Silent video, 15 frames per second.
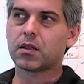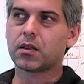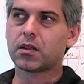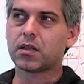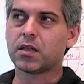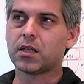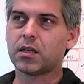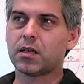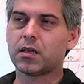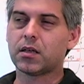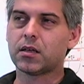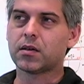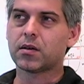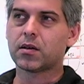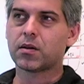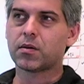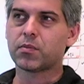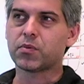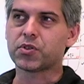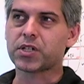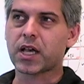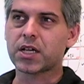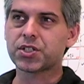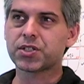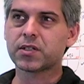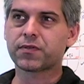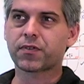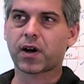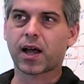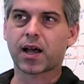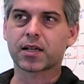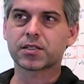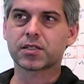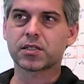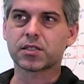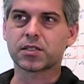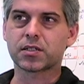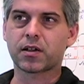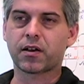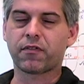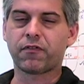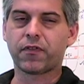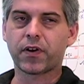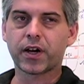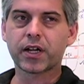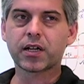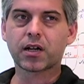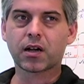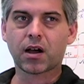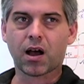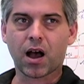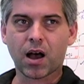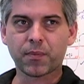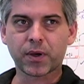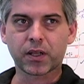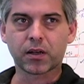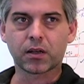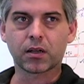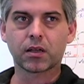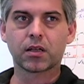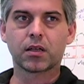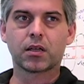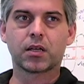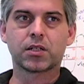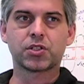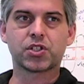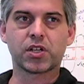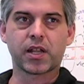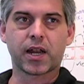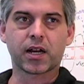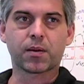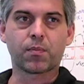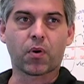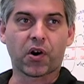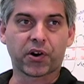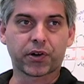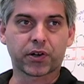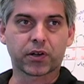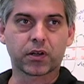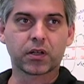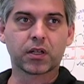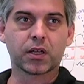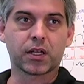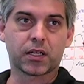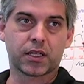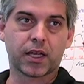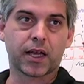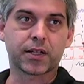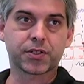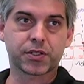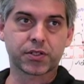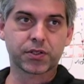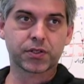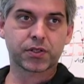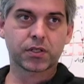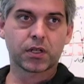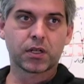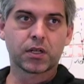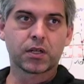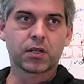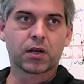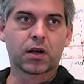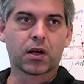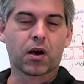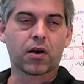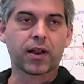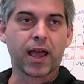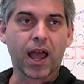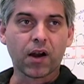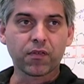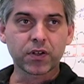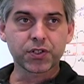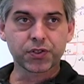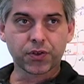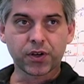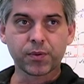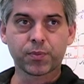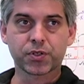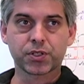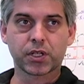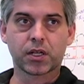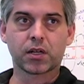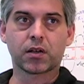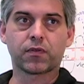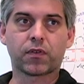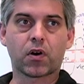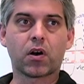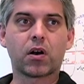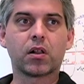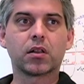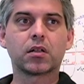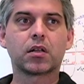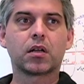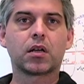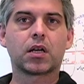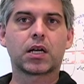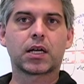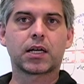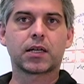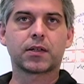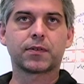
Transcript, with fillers: the mutation of RAS is a very common genetic marker in cancers. On average, 30% of all um,